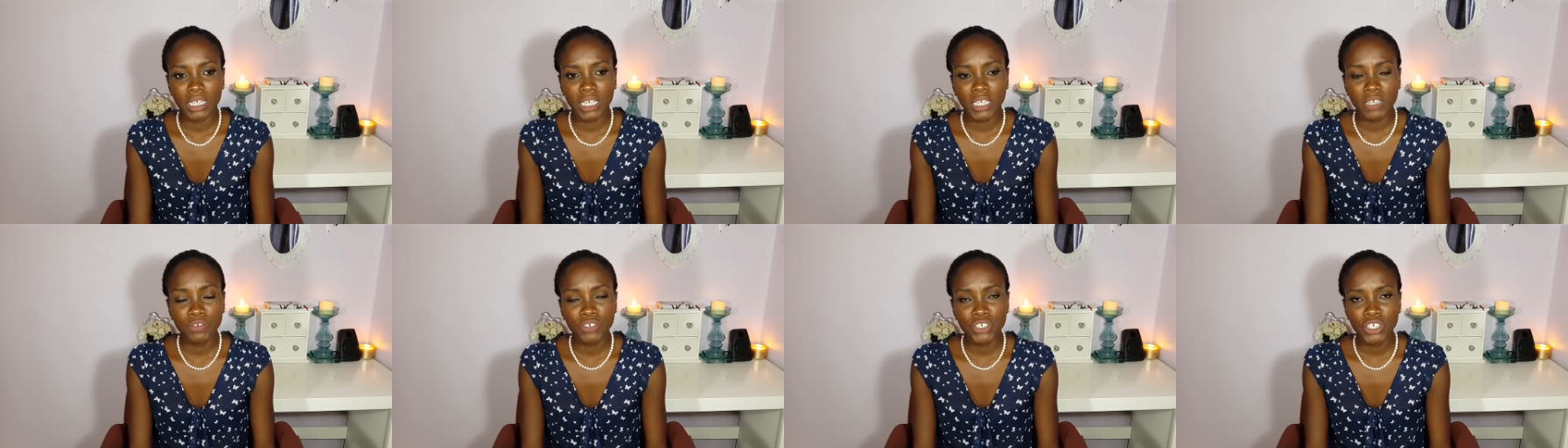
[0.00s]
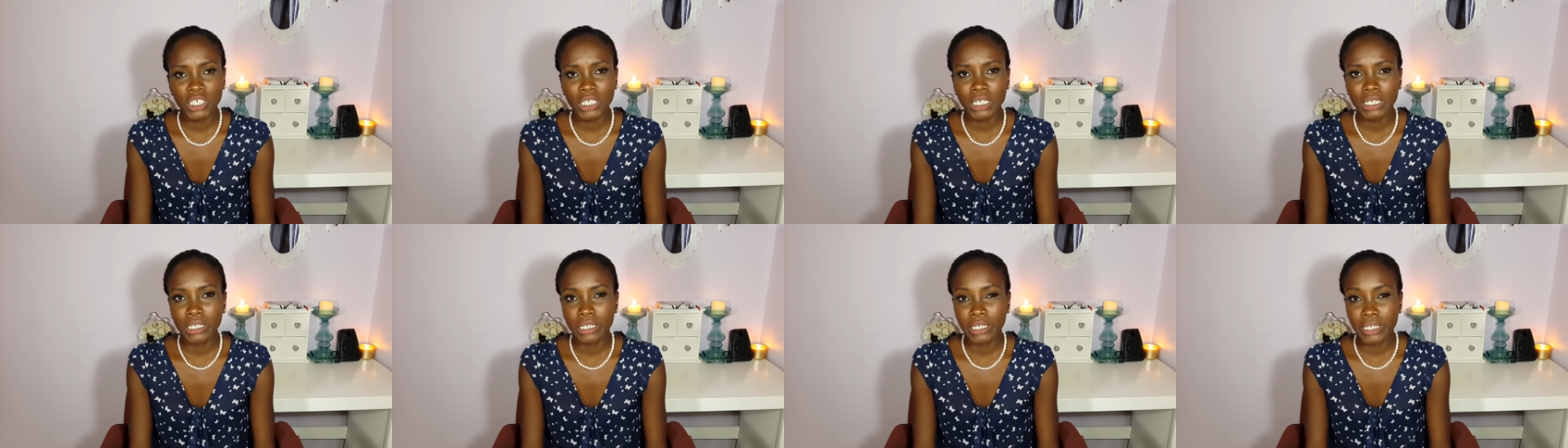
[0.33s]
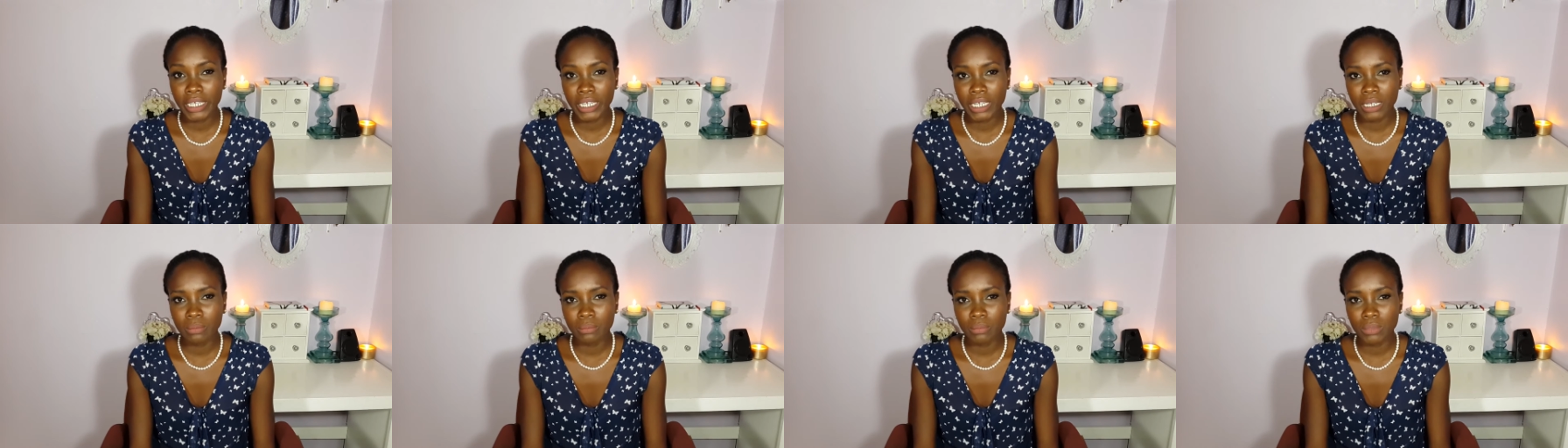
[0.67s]
if she
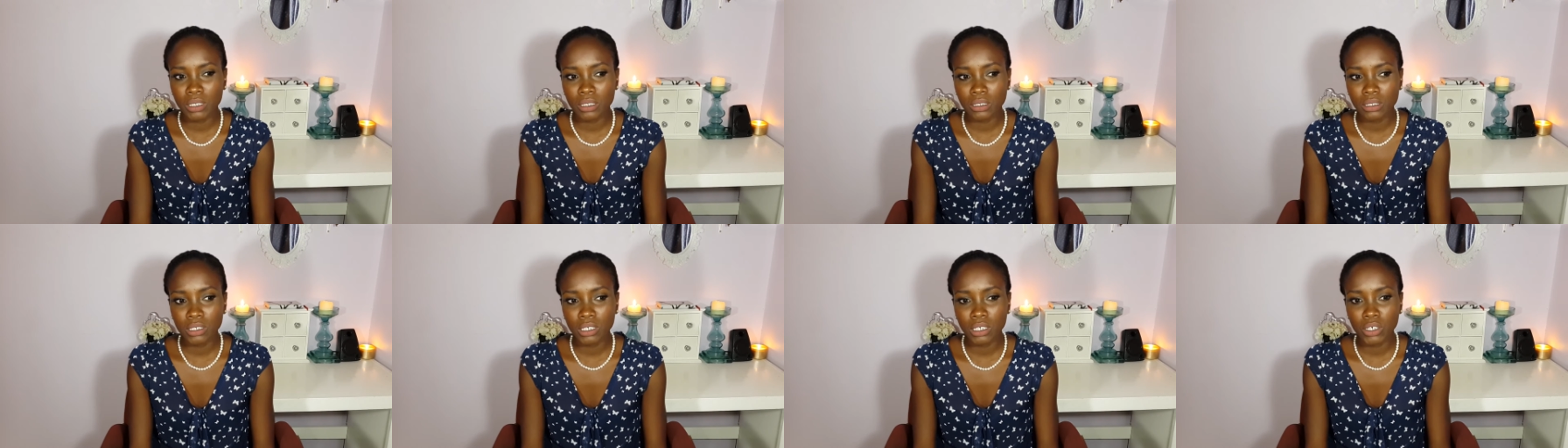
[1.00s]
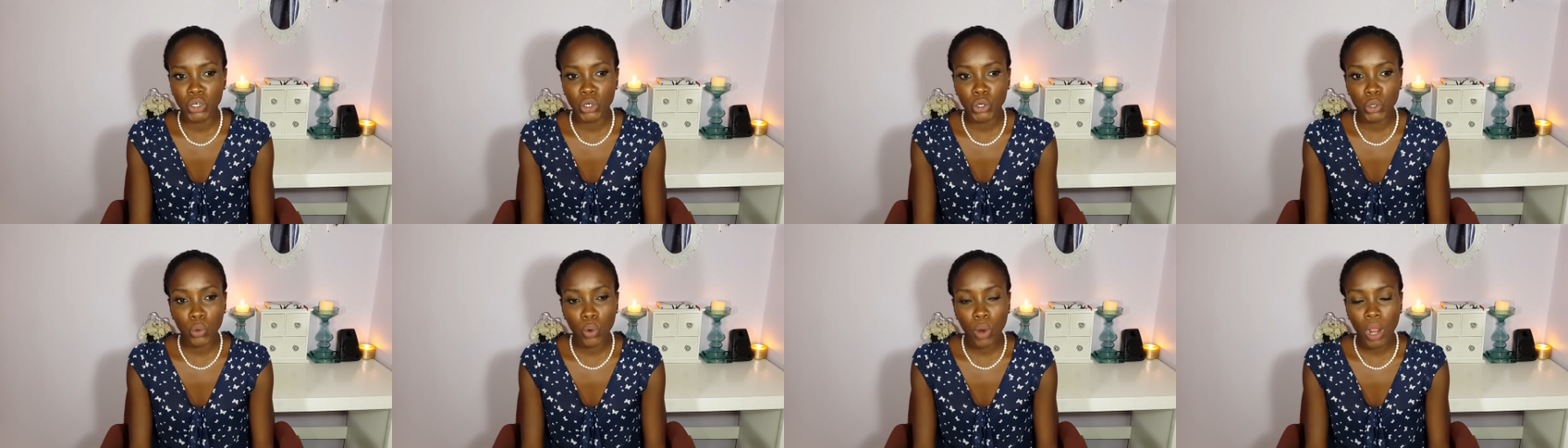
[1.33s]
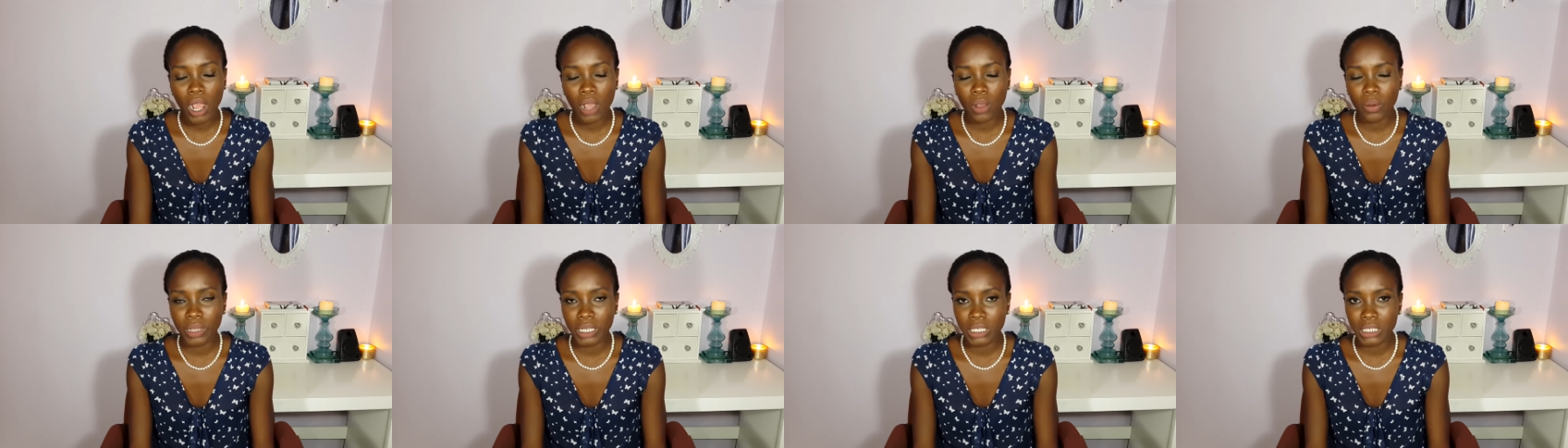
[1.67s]
claimed to know
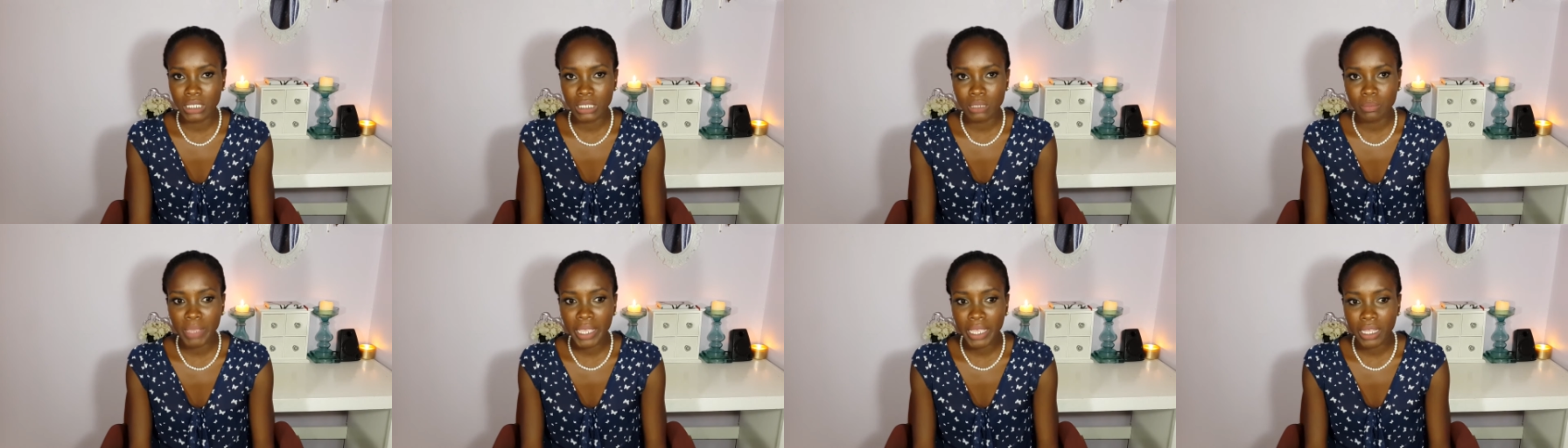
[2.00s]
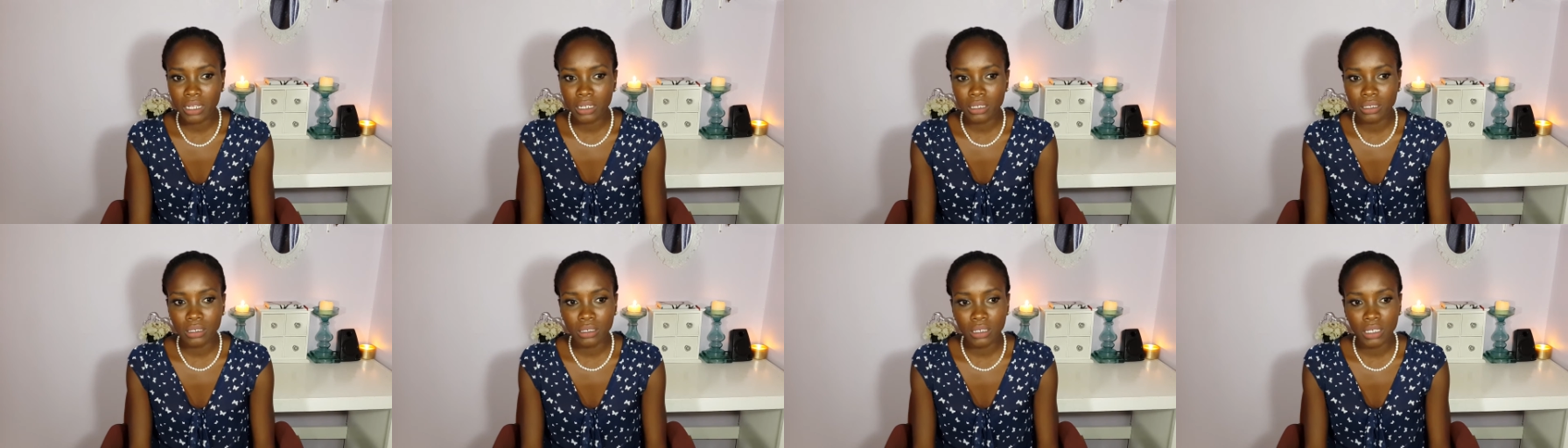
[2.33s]
how I smelled,